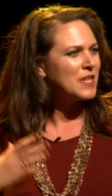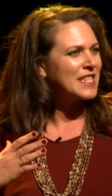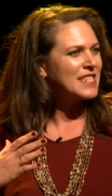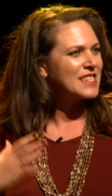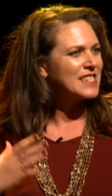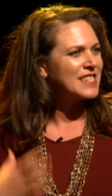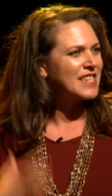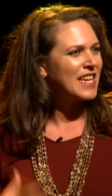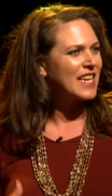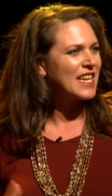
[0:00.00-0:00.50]

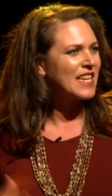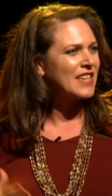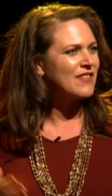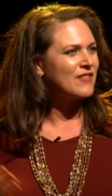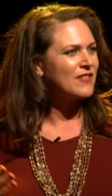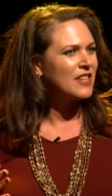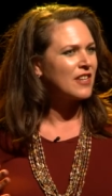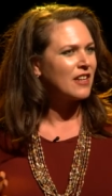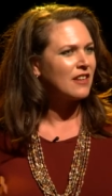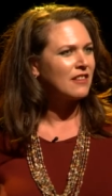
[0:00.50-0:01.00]

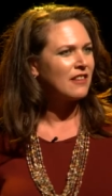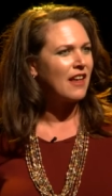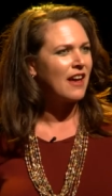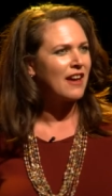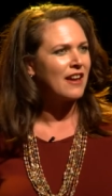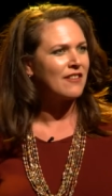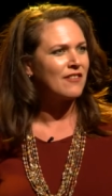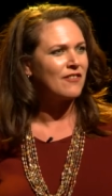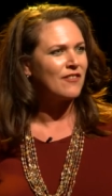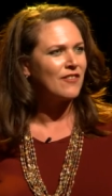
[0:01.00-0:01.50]
saved a
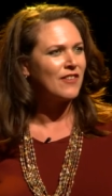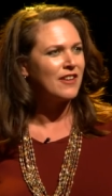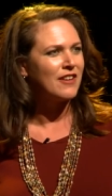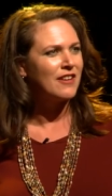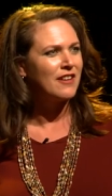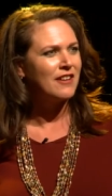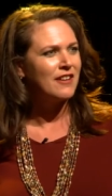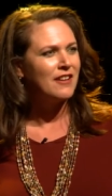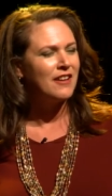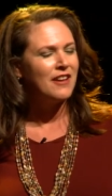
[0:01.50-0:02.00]
life
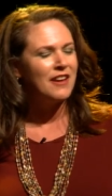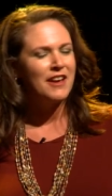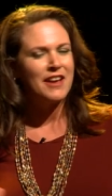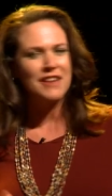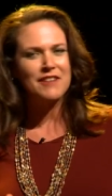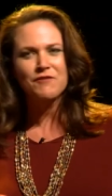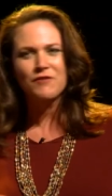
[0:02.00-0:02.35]
and